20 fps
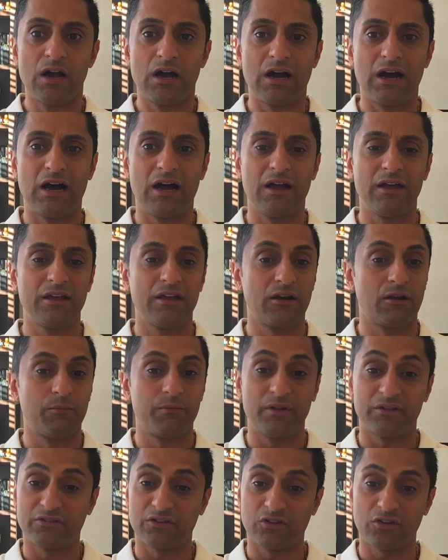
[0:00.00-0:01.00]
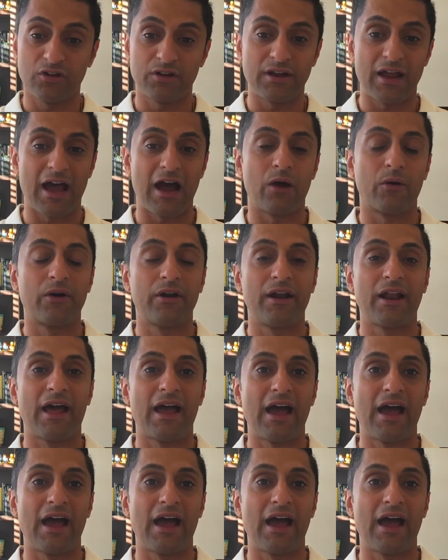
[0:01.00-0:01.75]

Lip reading: It's a good hour and a